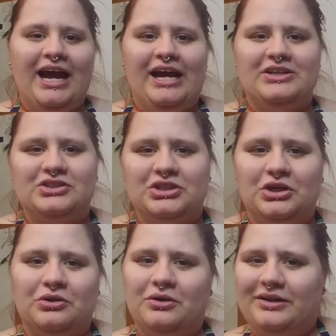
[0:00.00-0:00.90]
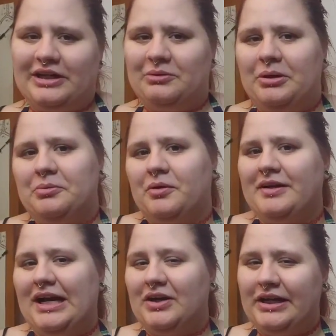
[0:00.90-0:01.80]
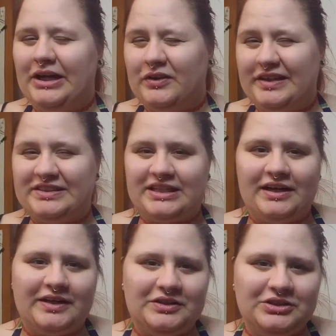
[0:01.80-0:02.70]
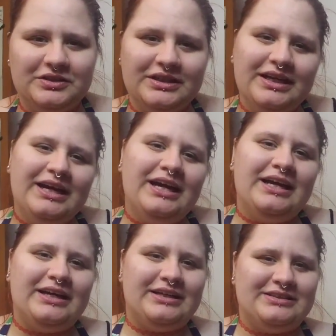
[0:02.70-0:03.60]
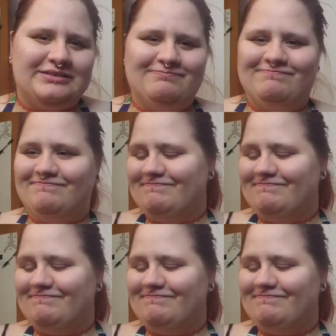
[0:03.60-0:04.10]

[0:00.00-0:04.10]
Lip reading: and so a lot of people are now curious how I do it, and